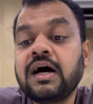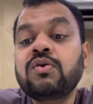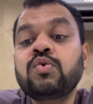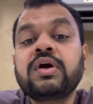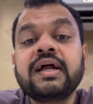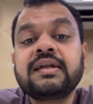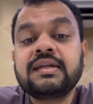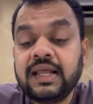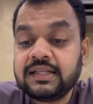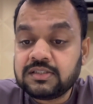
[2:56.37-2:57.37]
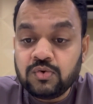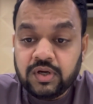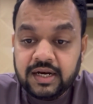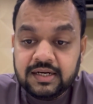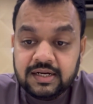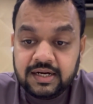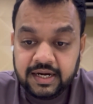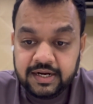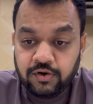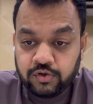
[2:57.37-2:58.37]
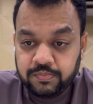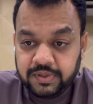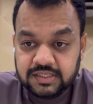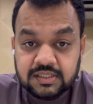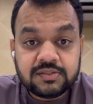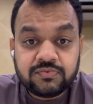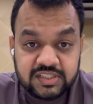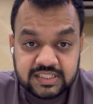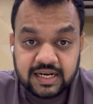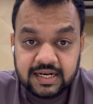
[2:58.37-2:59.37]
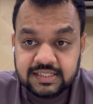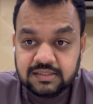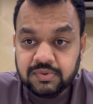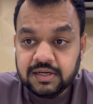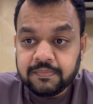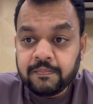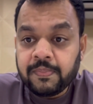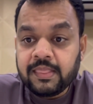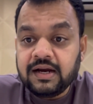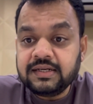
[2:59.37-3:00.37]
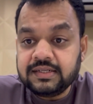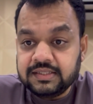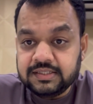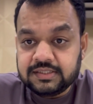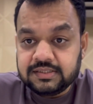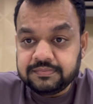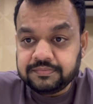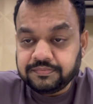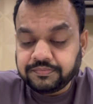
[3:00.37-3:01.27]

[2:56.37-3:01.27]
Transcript: Now let's look at trade occupations which are eligible under this.